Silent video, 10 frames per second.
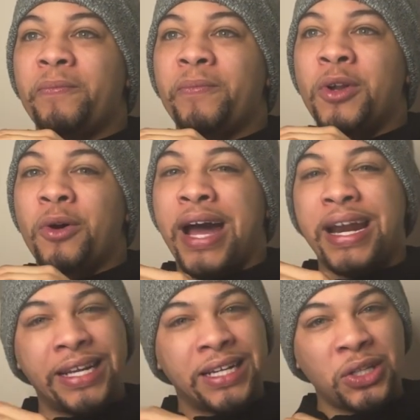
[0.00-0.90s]
you know, kind
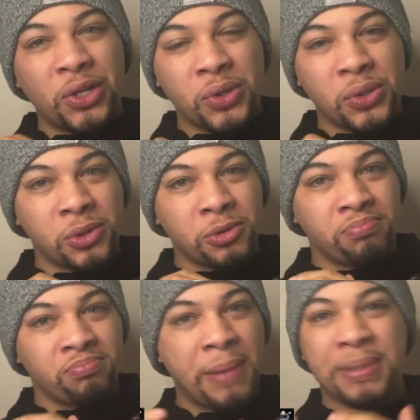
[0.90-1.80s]
of getting a little
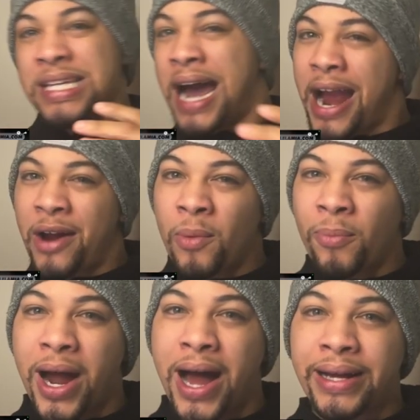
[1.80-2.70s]
maybe tired of
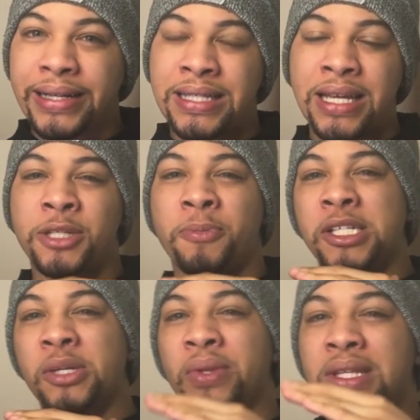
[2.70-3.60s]
Brock, especially with